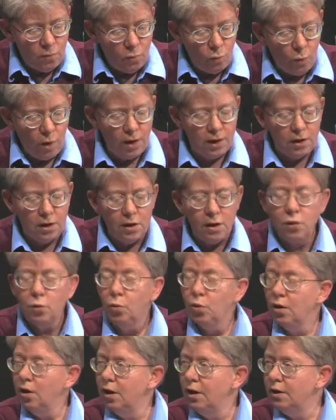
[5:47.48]
wanting to
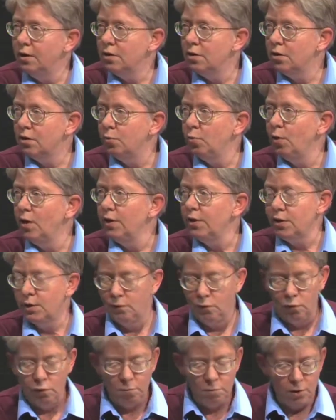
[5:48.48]
equalize the
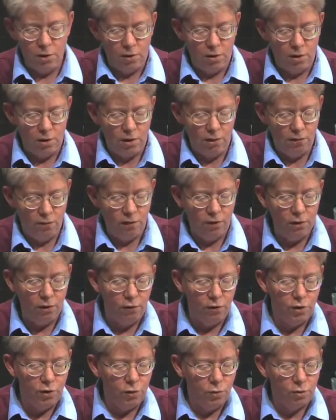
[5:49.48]
relative ability of
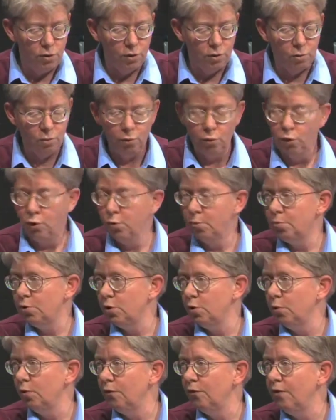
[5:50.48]
individuals and
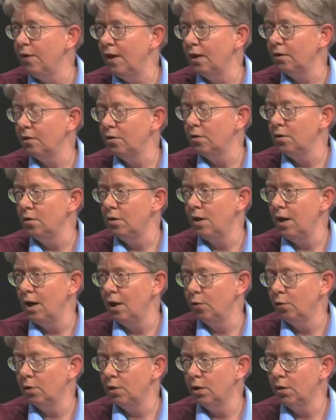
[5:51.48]
groups to affect the
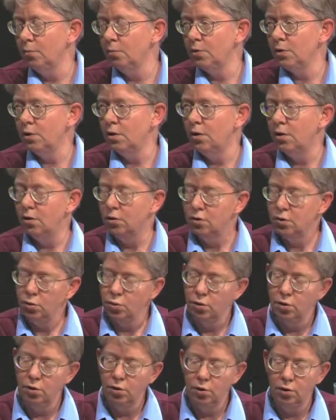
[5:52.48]
outcomes. And
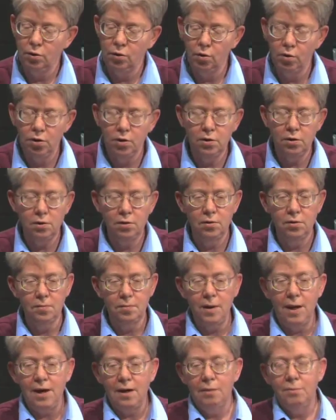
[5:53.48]
so the court
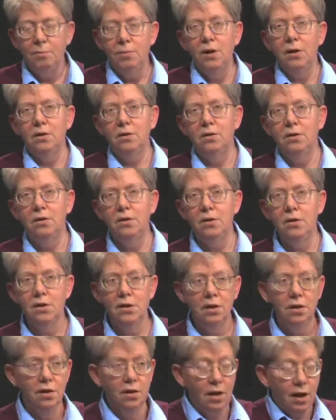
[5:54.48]
back in Buckley
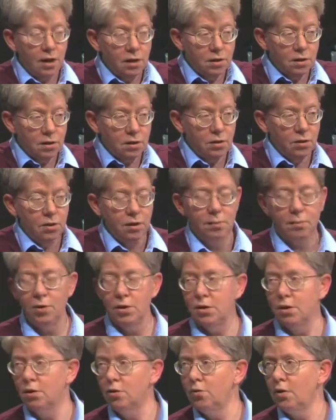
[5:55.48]
said yes to
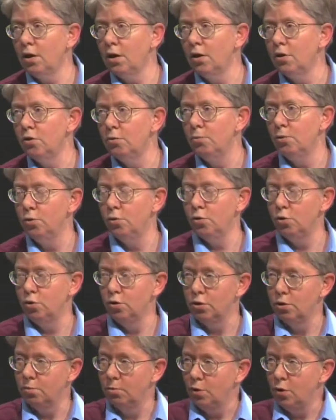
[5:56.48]
limits on direct
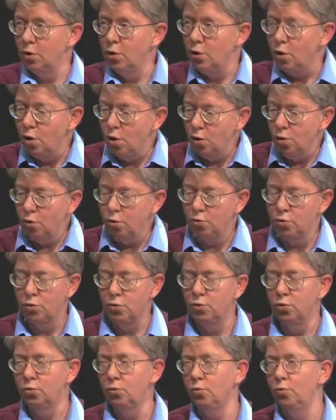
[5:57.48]
contributions, but no
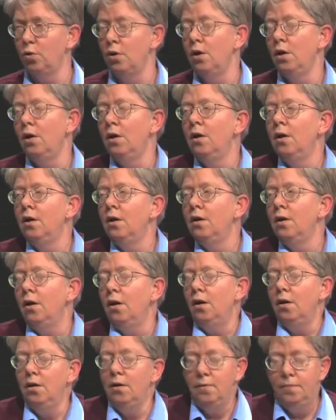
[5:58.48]
to
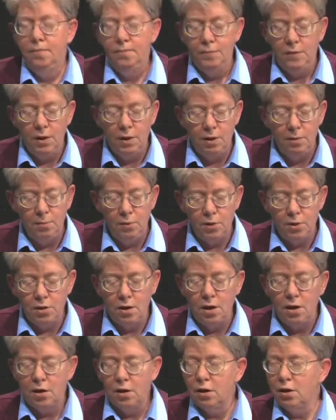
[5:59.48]
limits
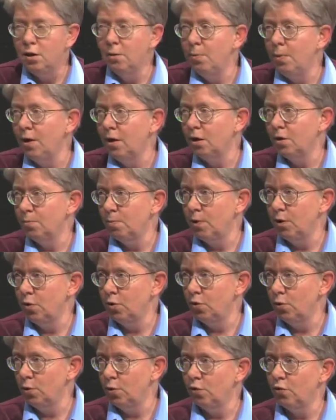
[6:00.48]
on independent
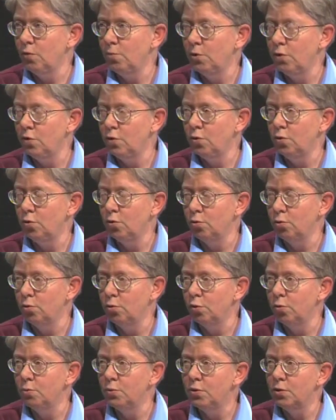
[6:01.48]
expenditures from these certain
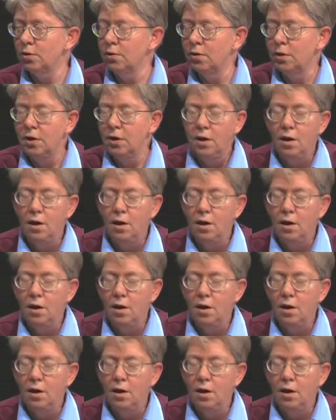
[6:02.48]
groups.